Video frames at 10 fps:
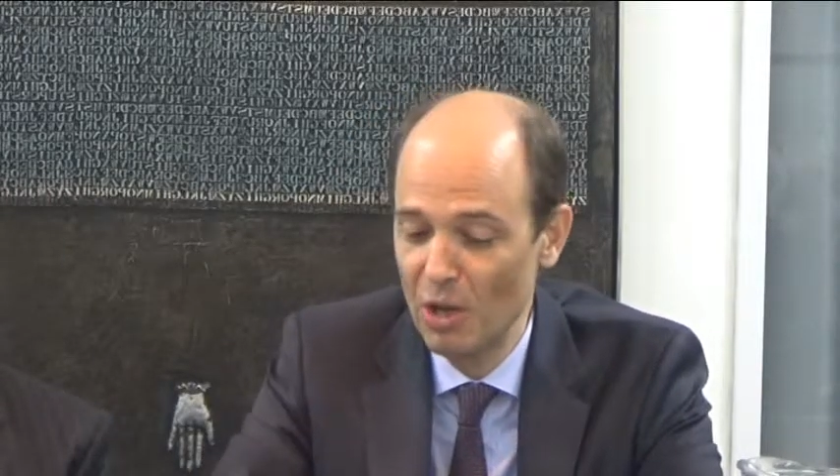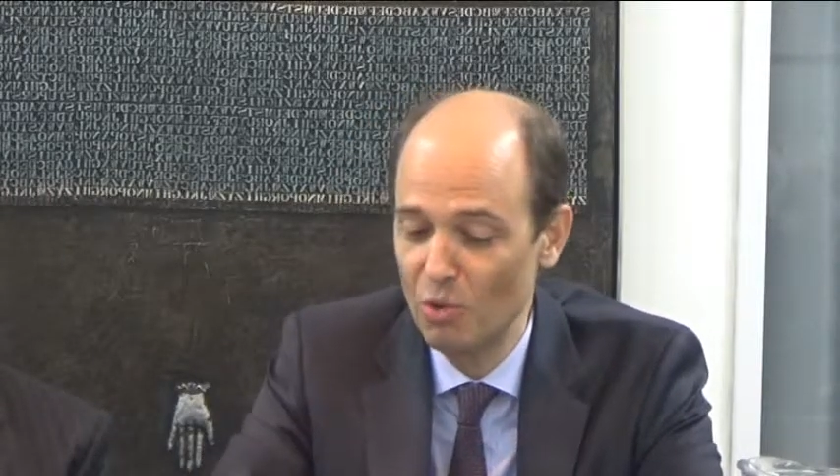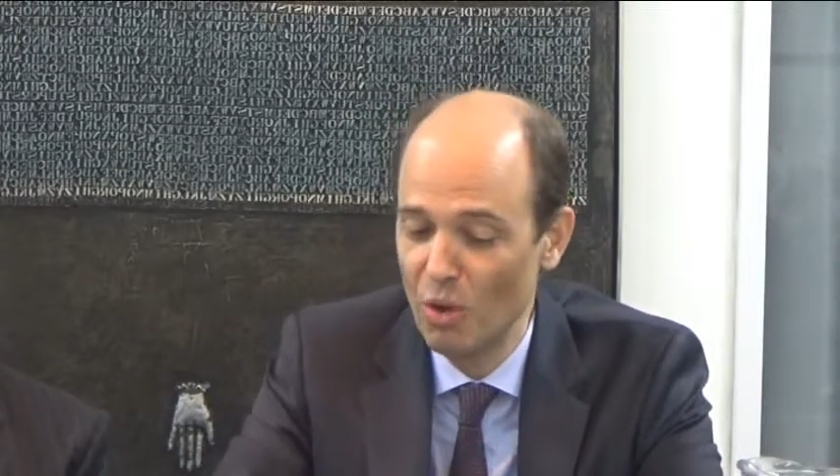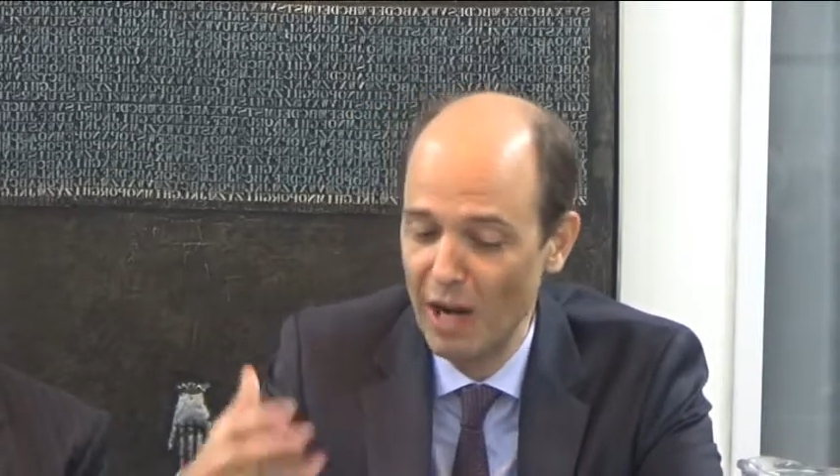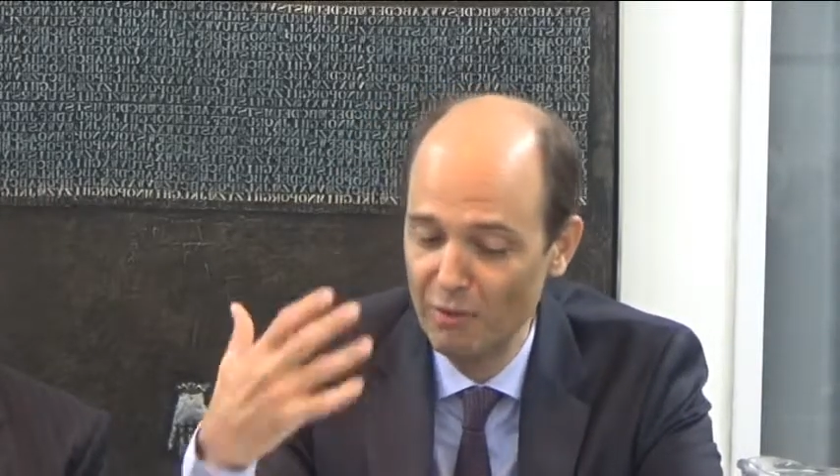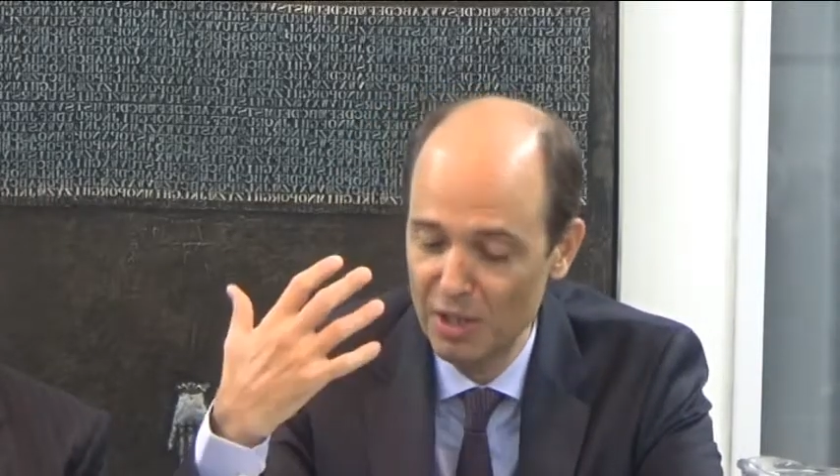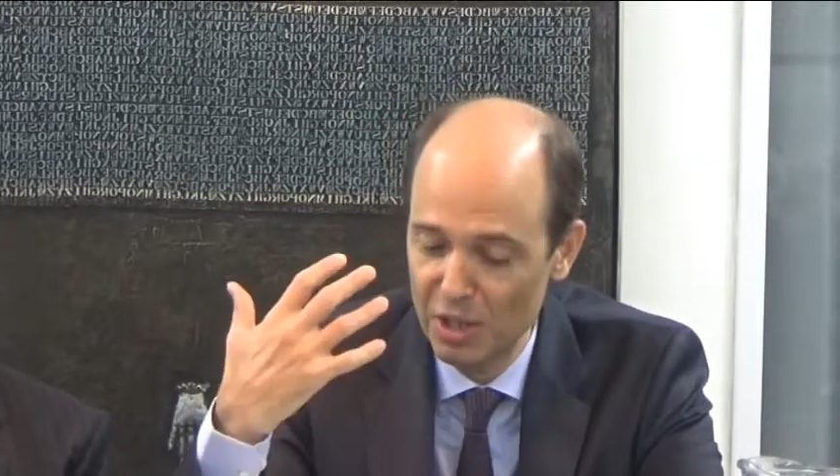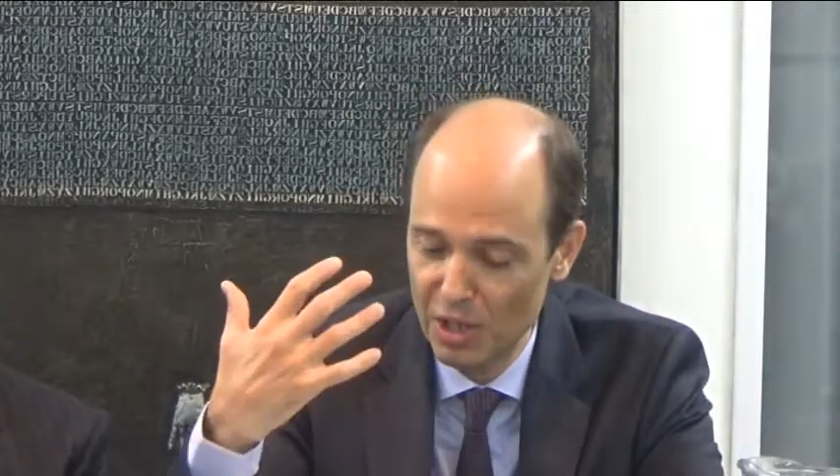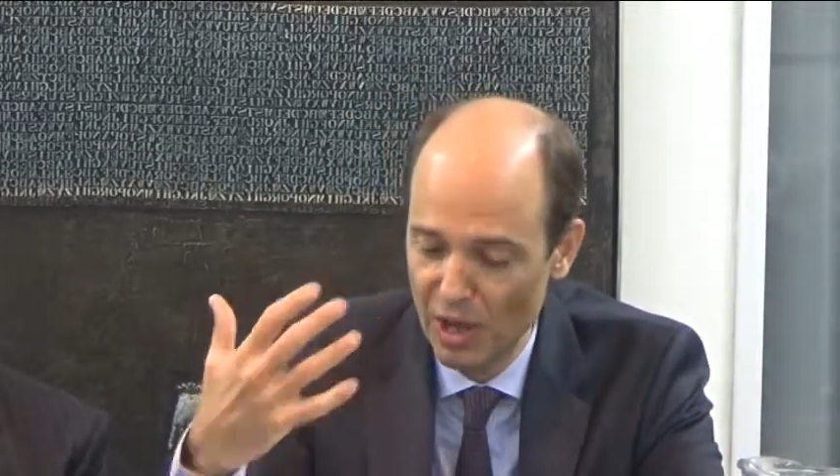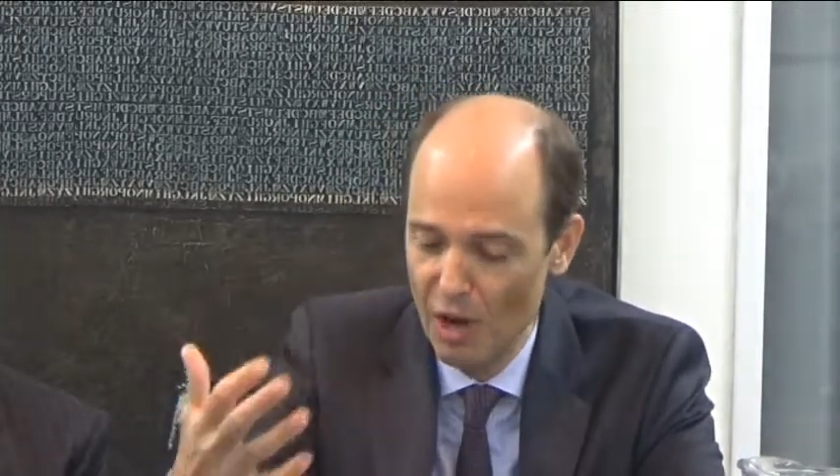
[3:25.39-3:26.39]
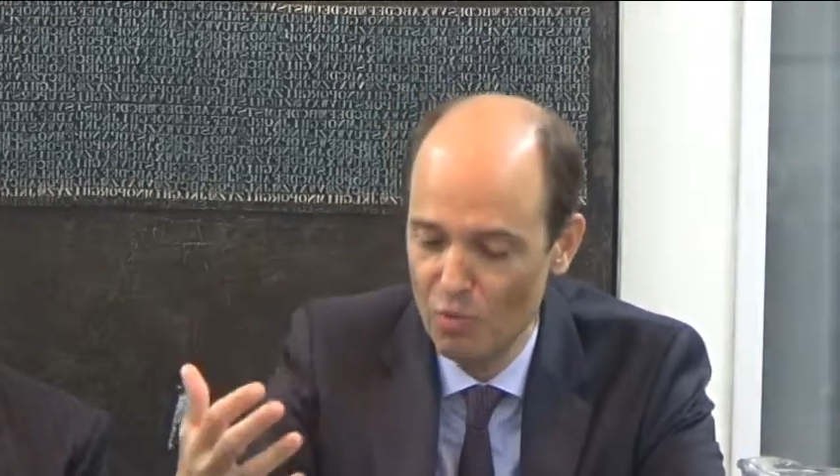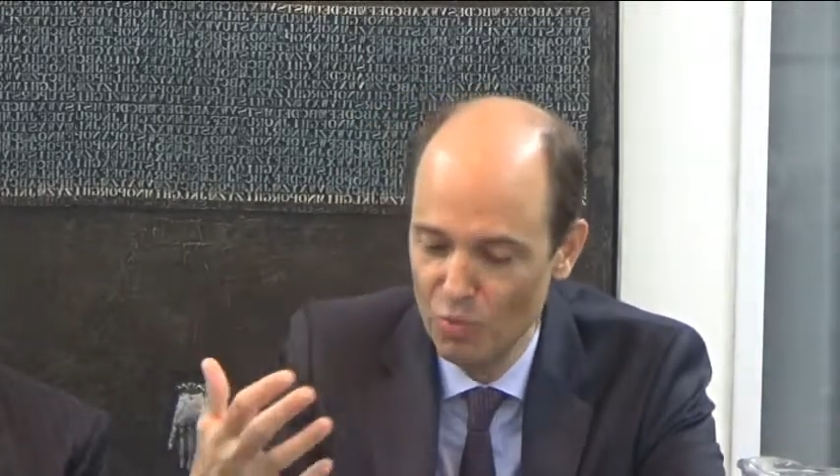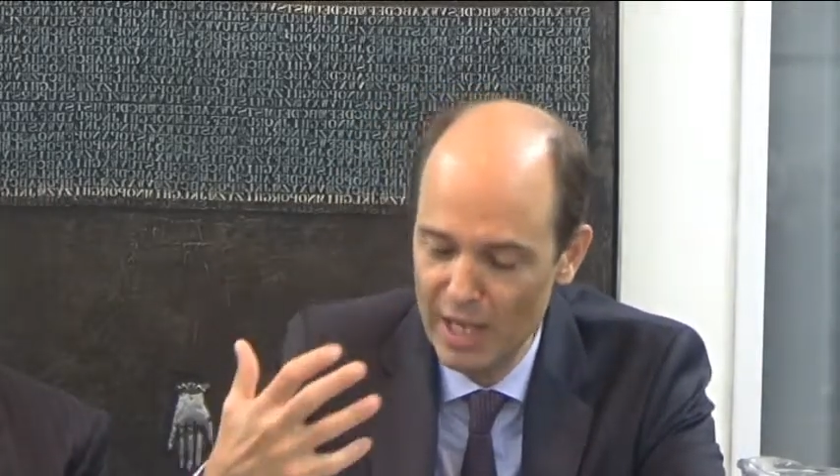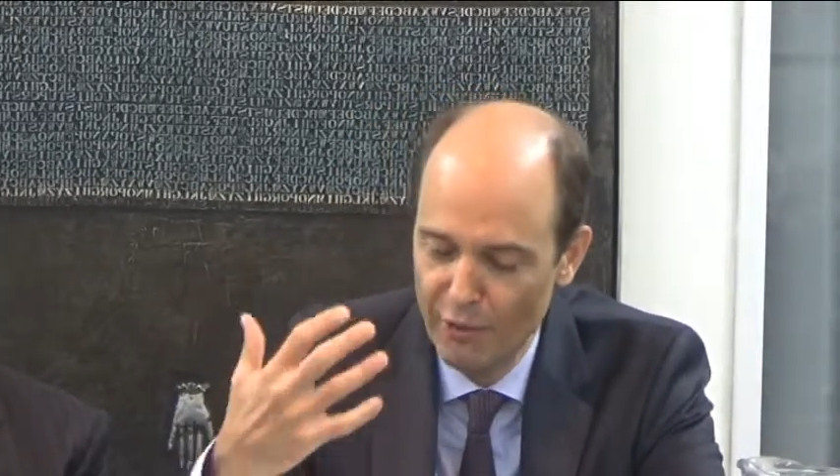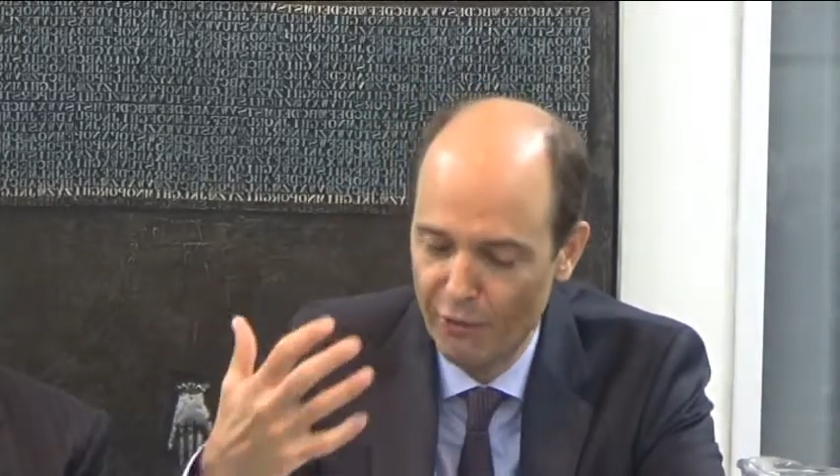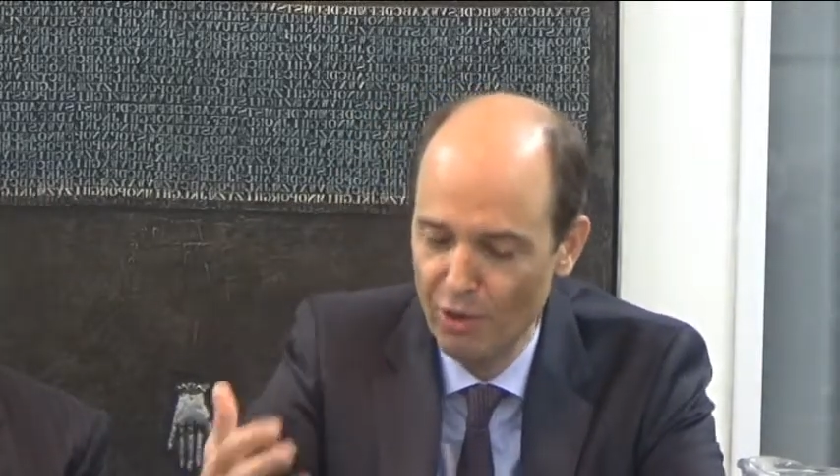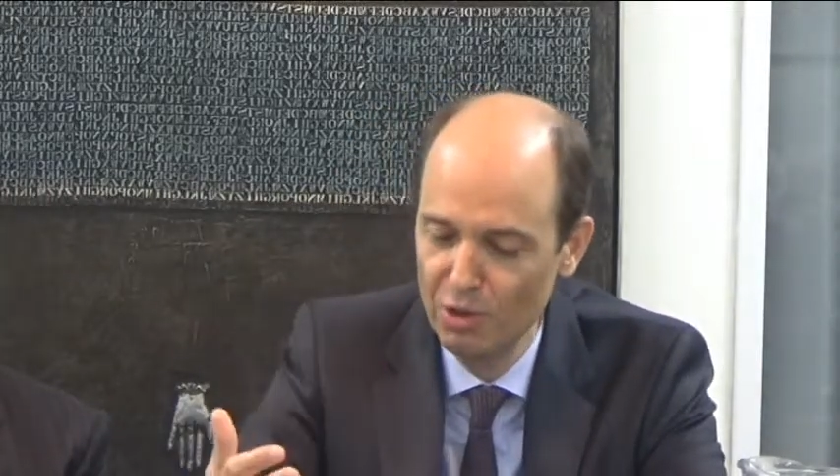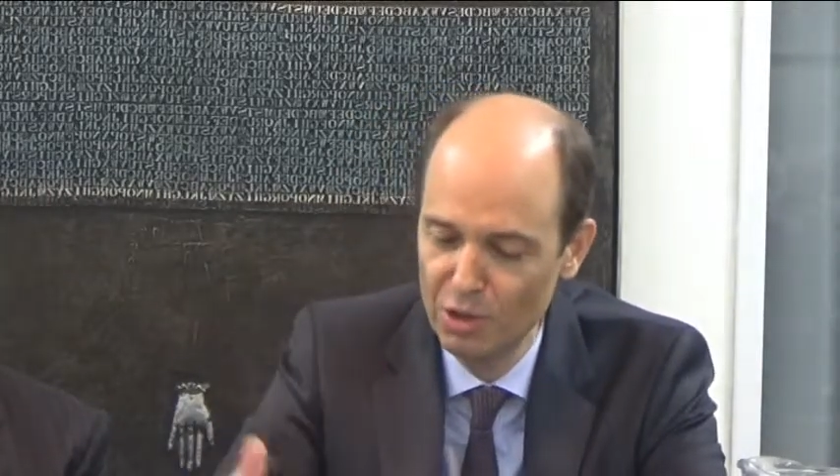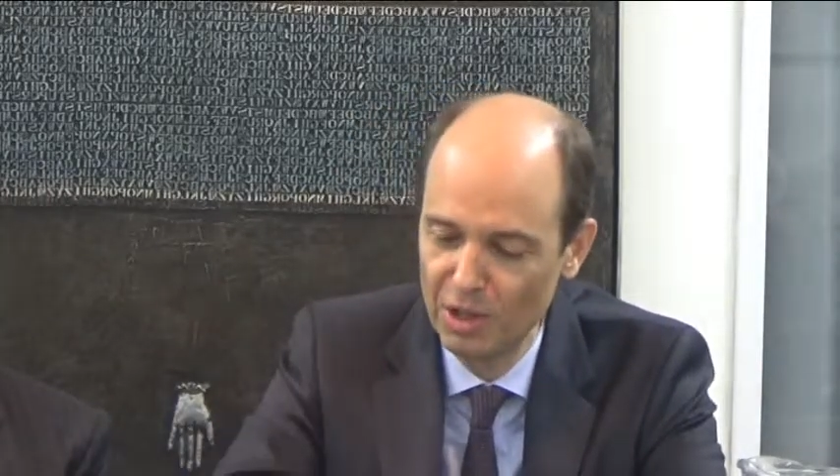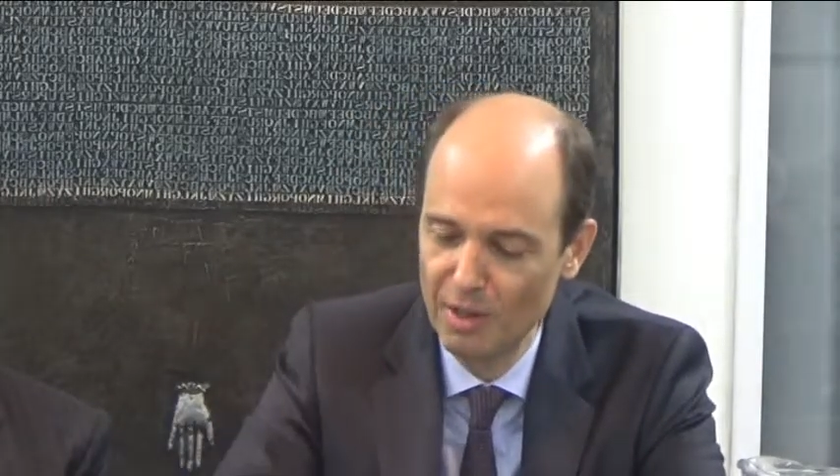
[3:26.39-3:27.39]
who have this we
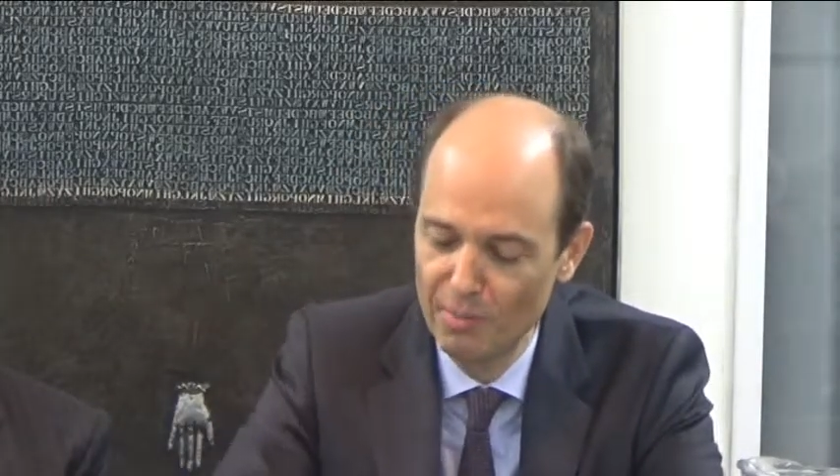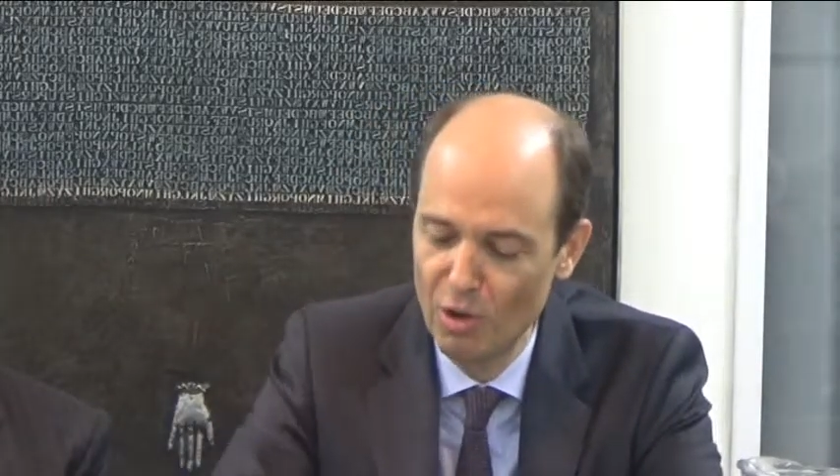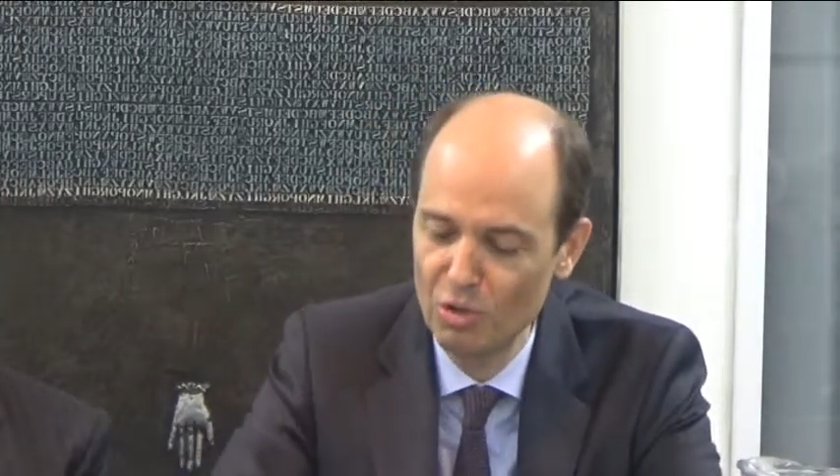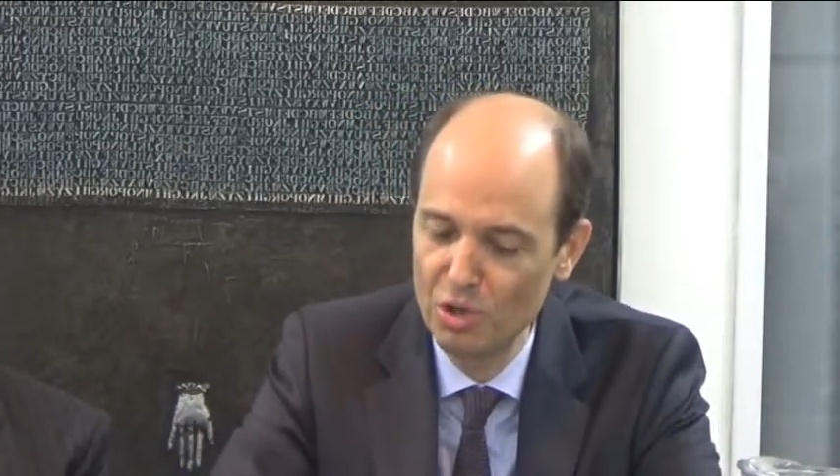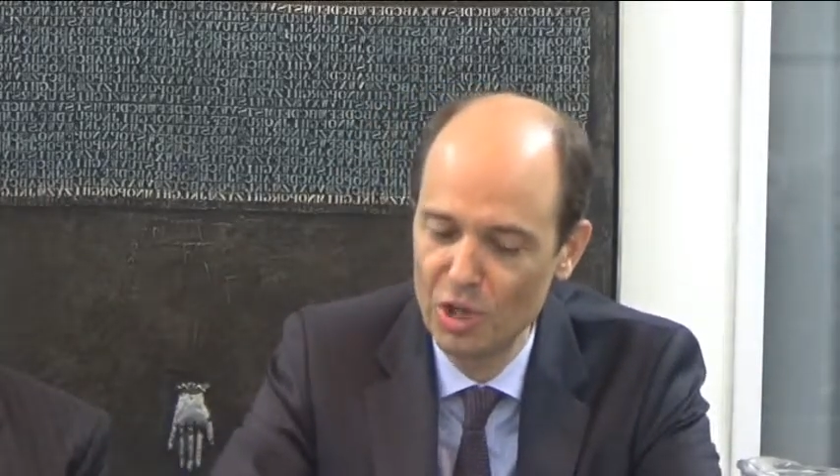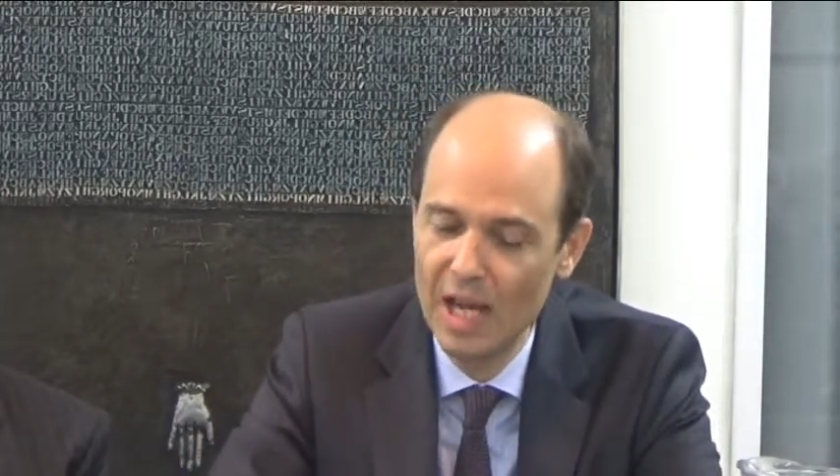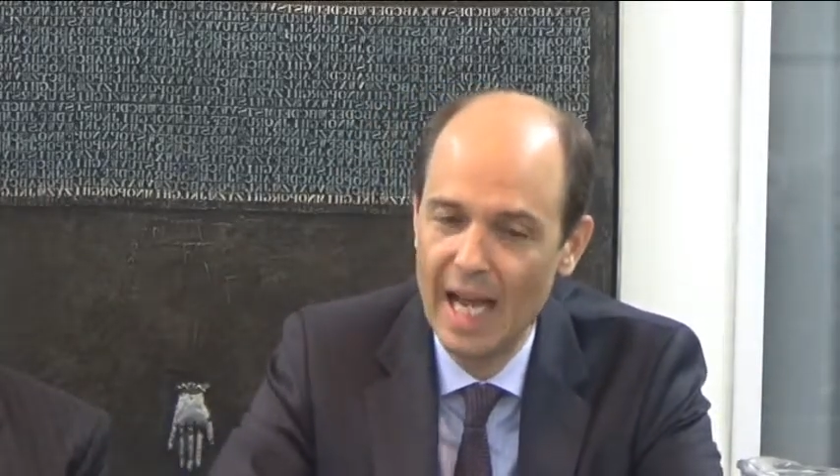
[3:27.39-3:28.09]
first approach,